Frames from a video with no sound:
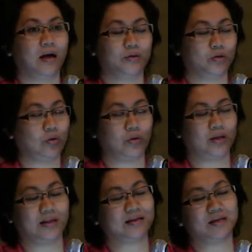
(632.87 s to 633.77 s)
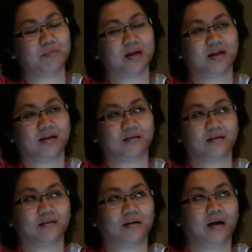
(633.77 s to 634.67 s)
So it doesn't mean that
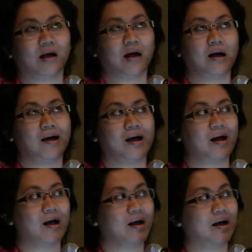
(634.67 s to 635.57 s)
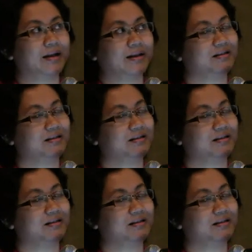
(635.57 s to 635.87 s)
I